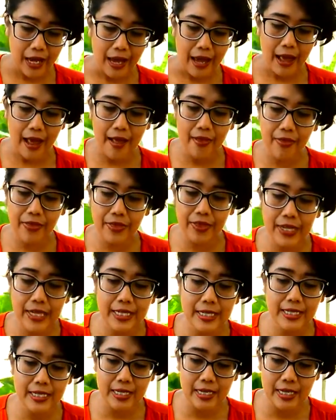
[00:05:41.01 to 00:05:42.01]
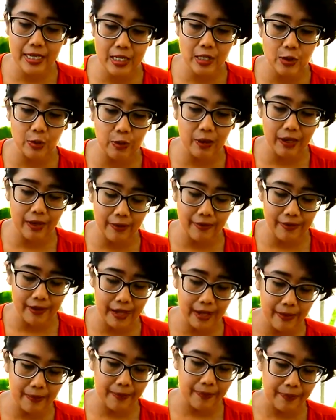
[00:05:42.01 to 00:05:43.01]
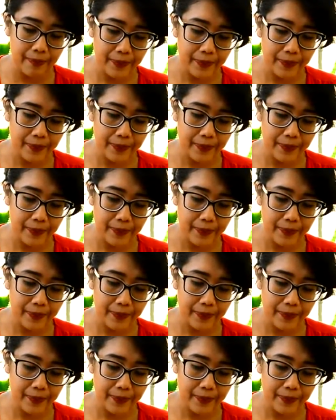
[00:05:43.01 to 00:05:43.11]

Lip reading: and this is one of them.